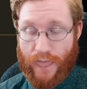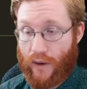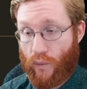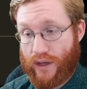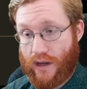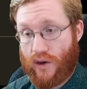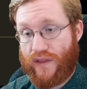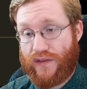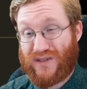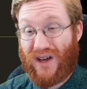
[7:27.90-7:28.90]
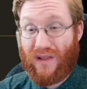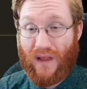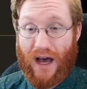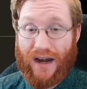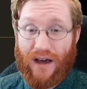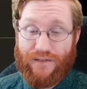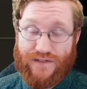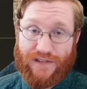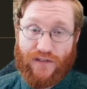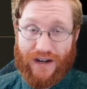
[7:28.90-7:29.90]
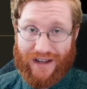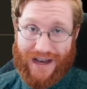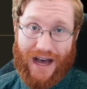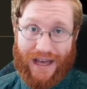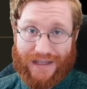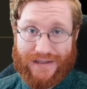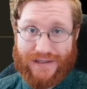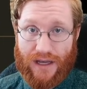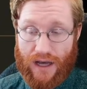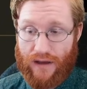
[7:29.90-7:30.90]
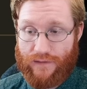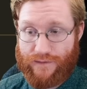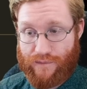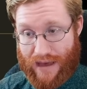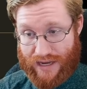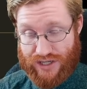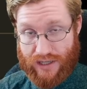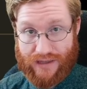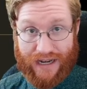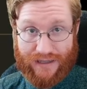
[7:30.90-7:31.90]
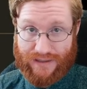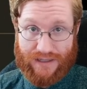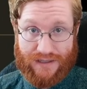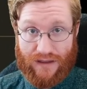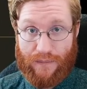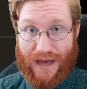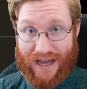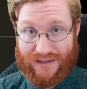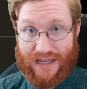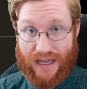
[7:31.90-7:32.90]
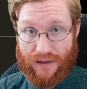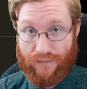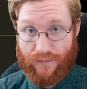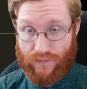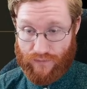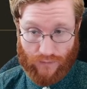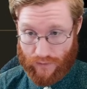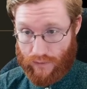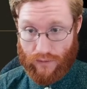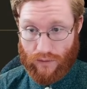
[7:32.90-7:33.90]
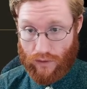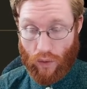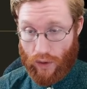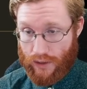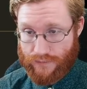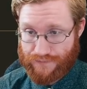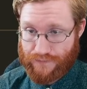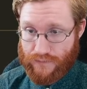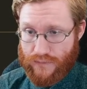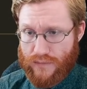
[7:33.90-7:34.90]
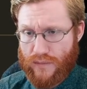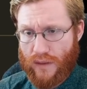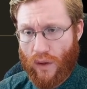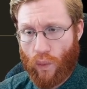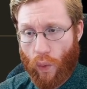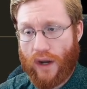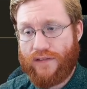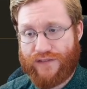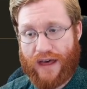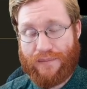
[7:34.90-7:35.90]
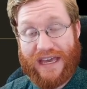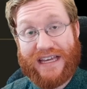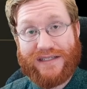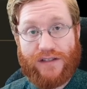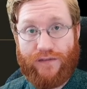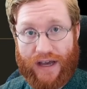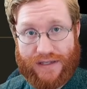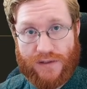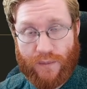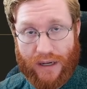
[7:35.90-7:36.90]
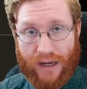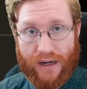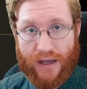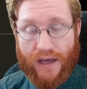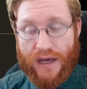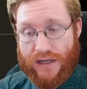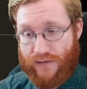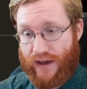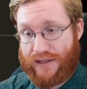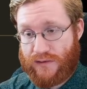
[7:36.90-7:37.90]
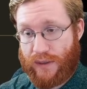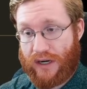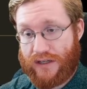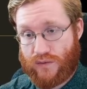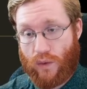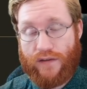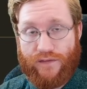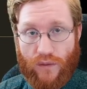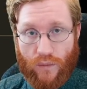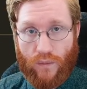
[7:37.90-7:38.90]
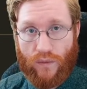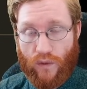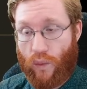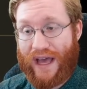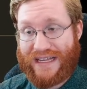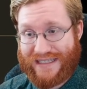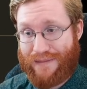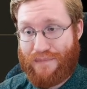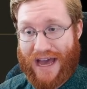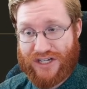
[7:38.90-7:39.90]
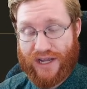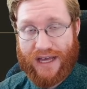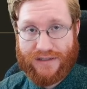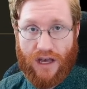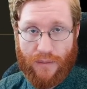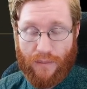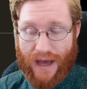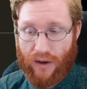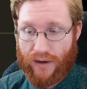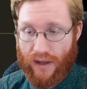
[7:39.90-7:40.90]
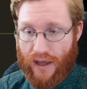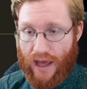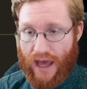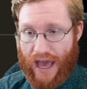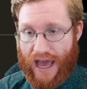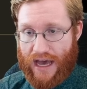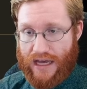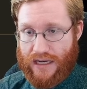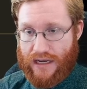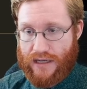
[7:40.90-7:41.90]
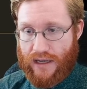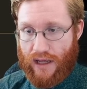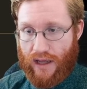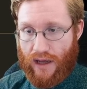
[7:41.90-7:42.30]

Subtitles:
Now, we know that there's a lot of different kinds of magic that exist in the Pax Dei lore. One of them is divine spirit. Divine spirit is one of the ways that magic has come about. And